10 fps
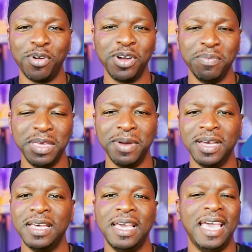by Rogue
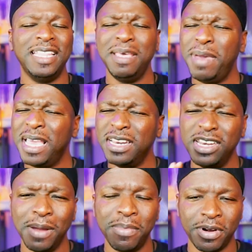Amoeba, and they make a
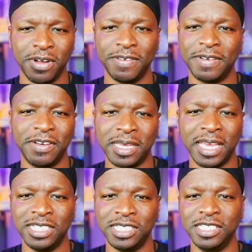number of
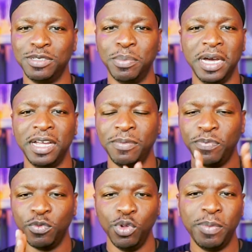applications, but
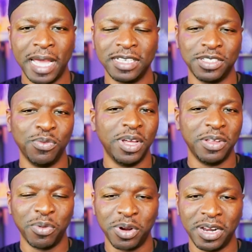Loopback is the
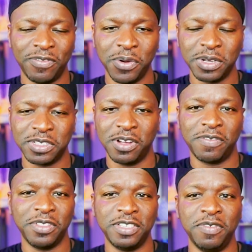one that we're gonna focus
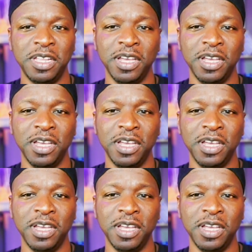on for this